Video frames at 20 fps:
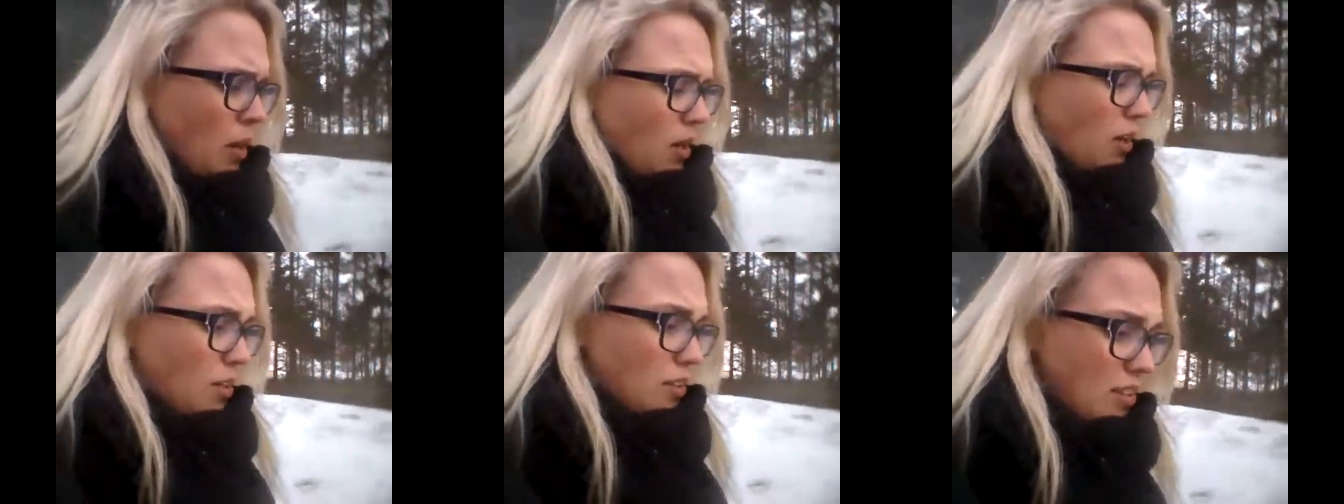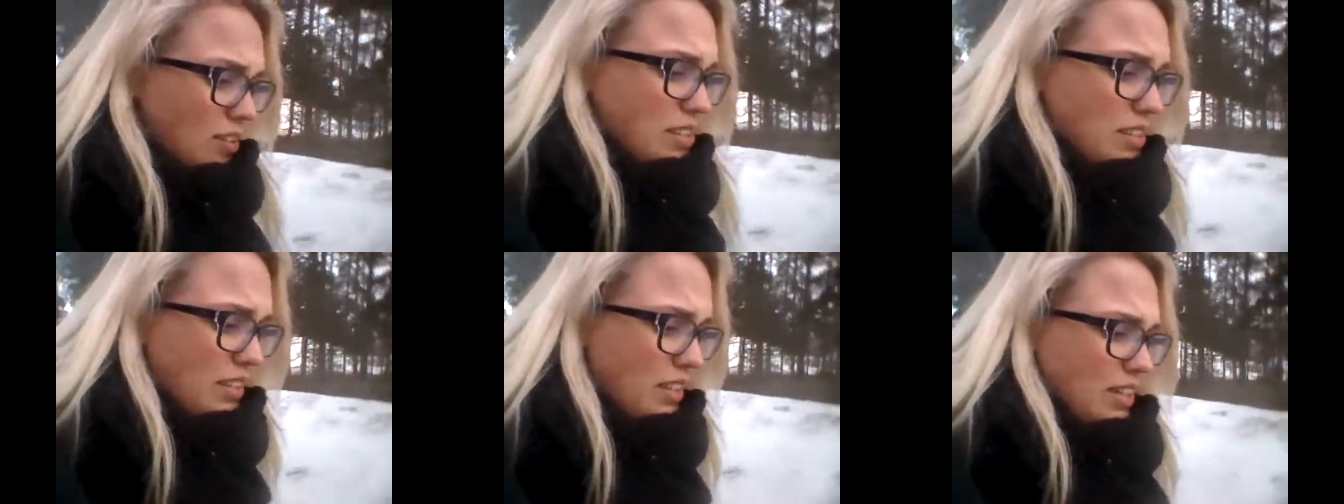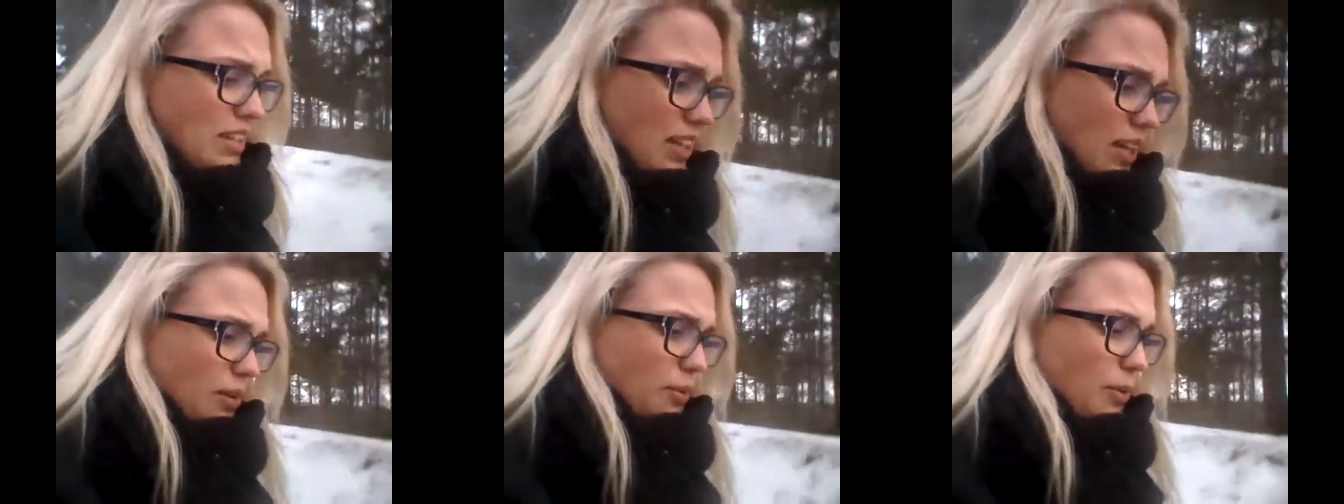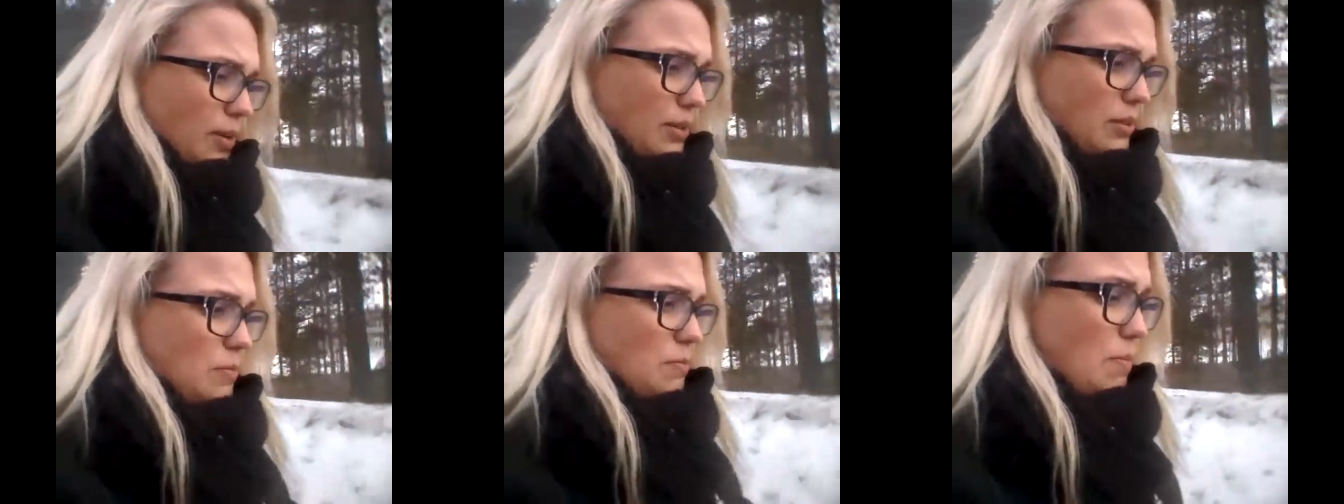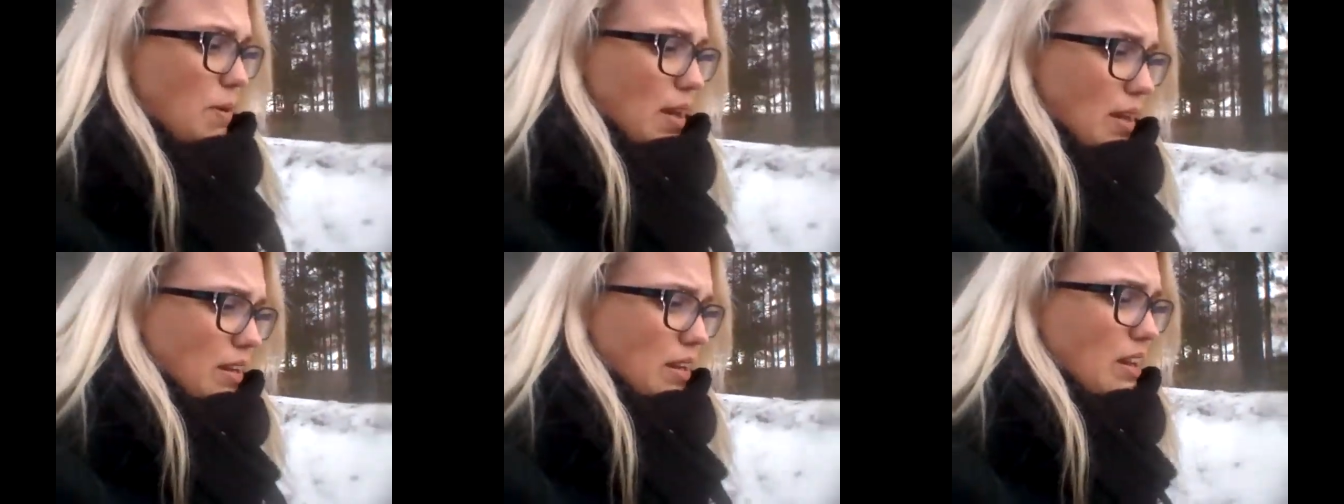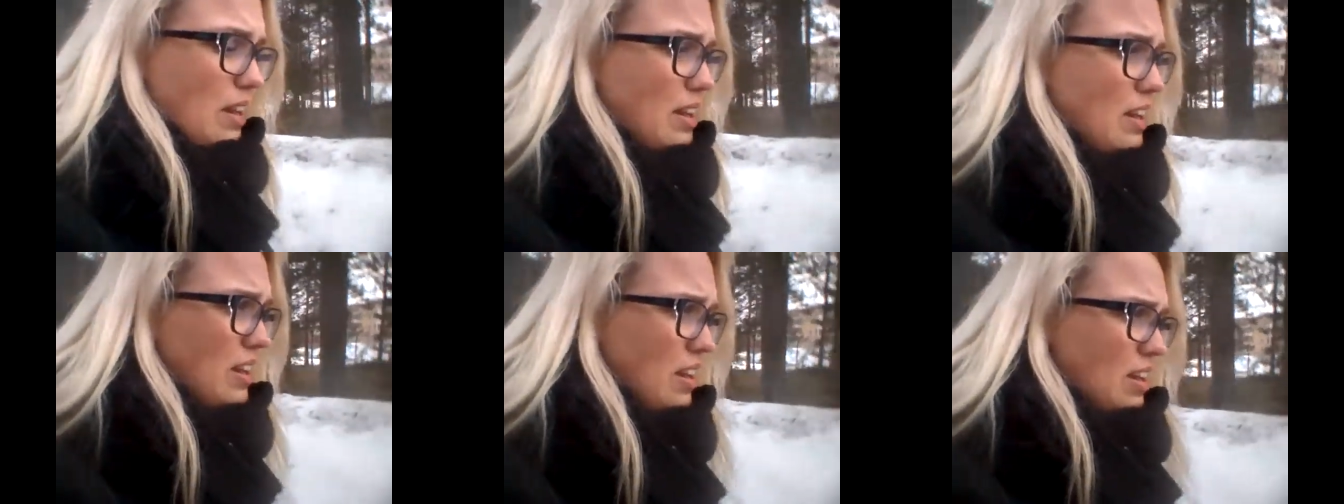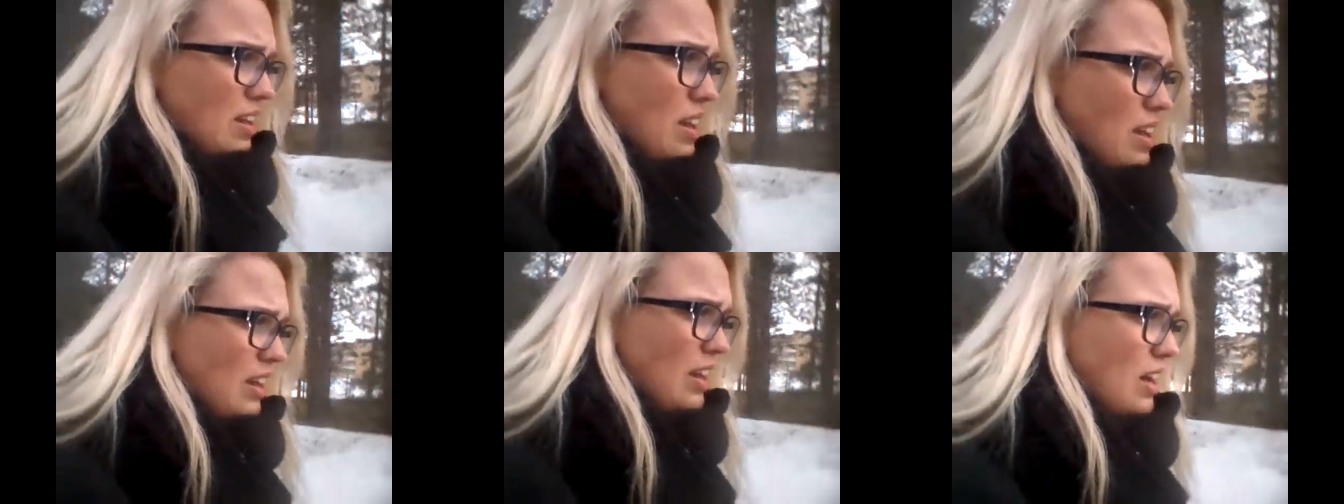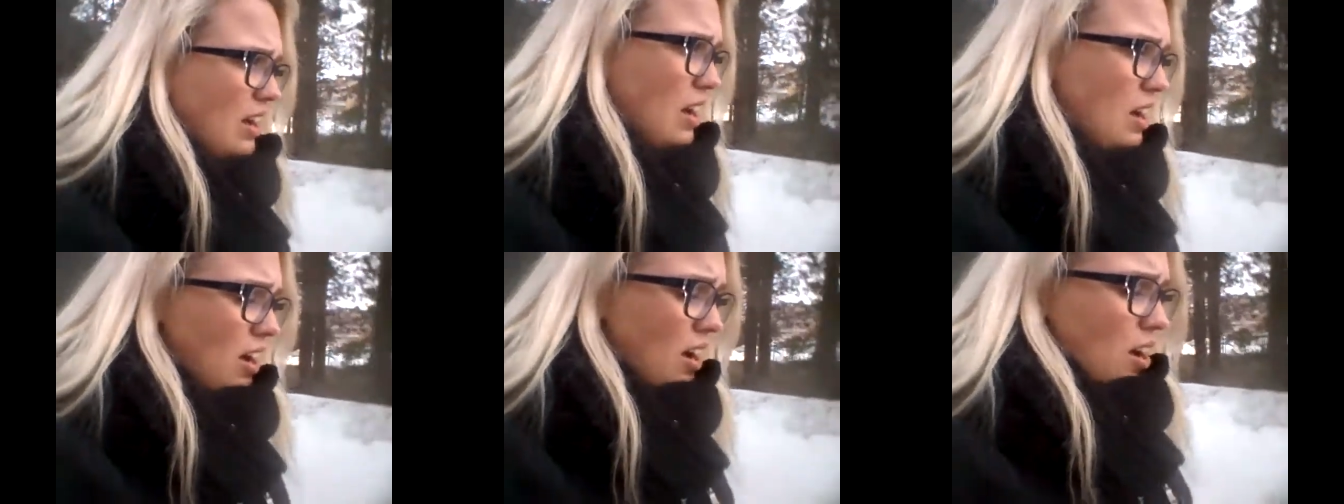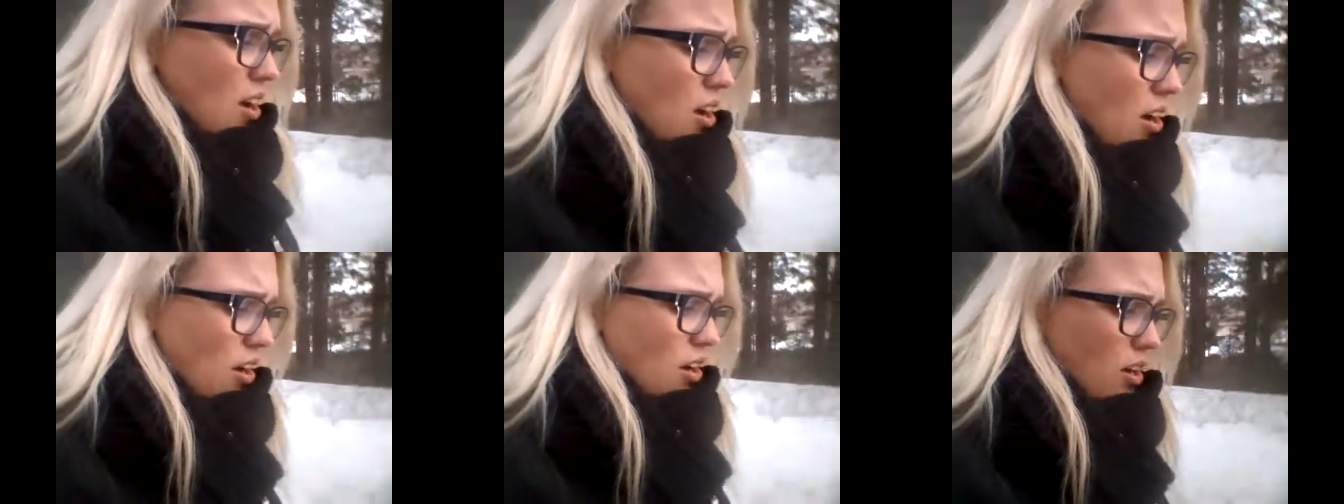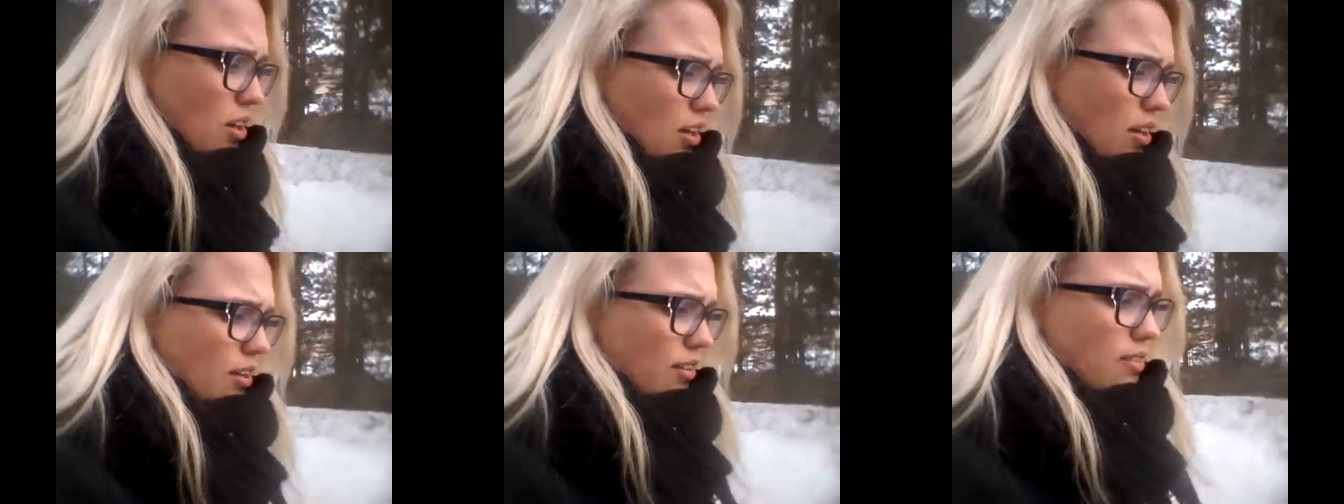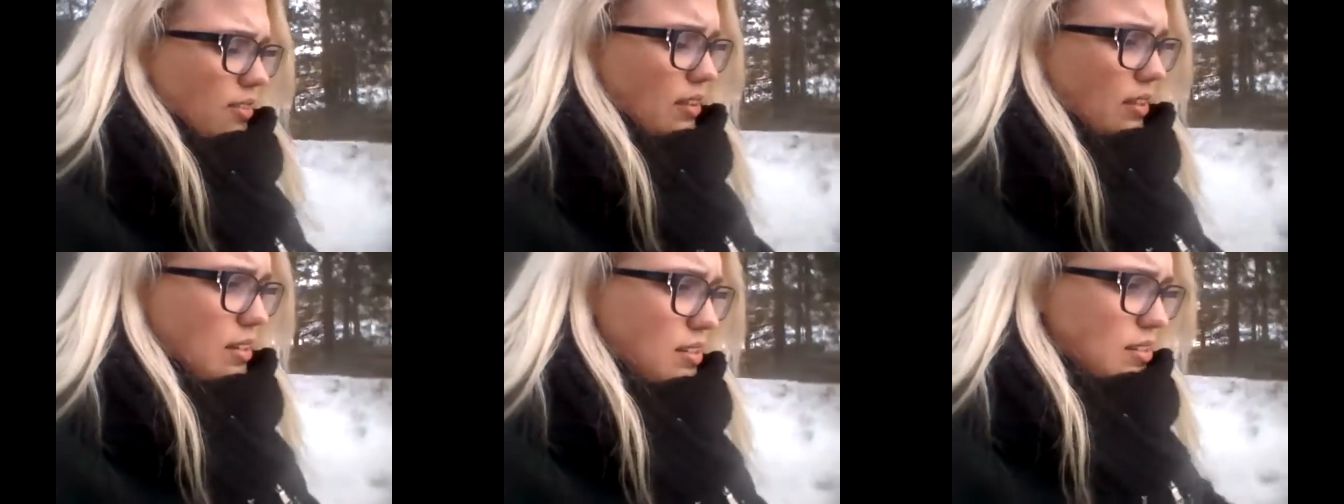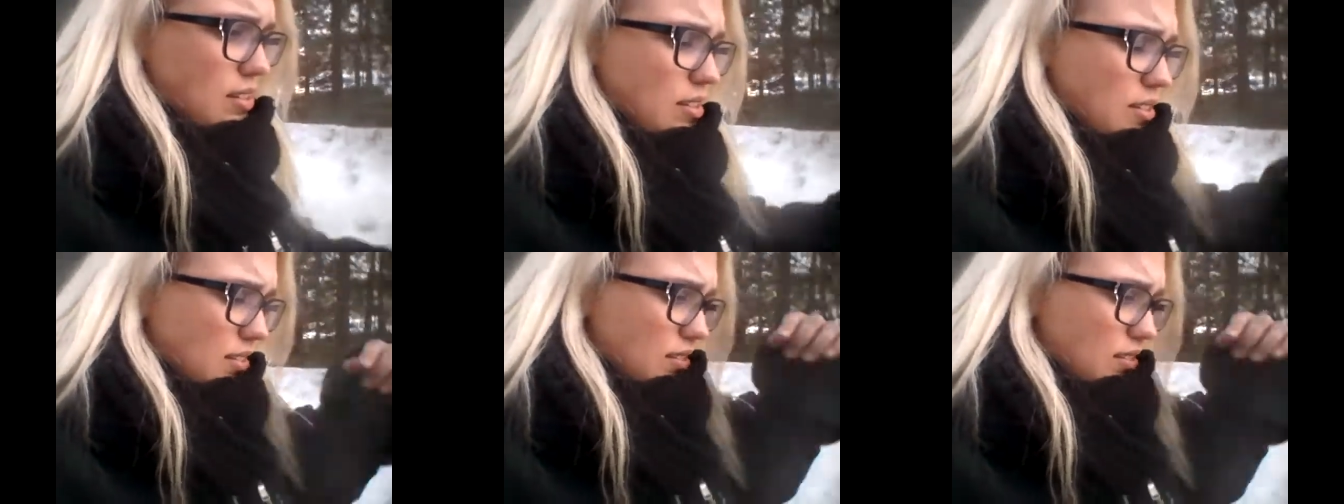Honestly, I went to bed uh, this